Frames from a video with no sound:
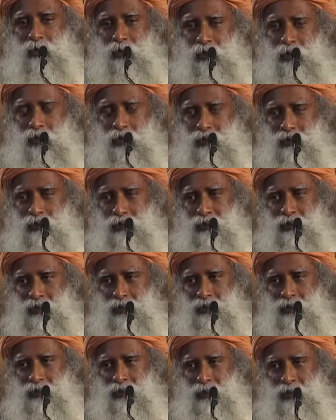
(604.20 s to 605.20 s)
your
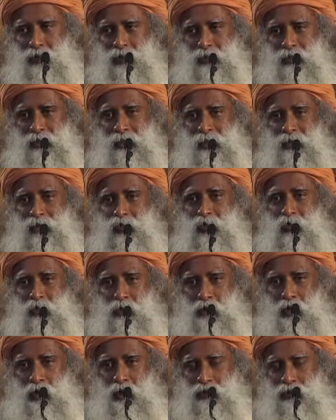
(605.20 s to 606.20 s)
loss, that's your
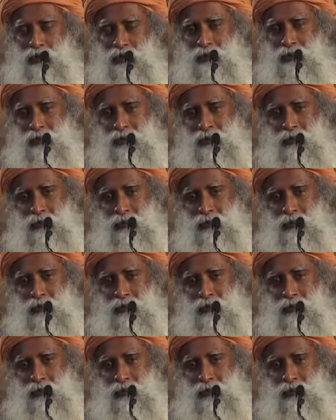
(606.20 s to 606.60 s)
knot.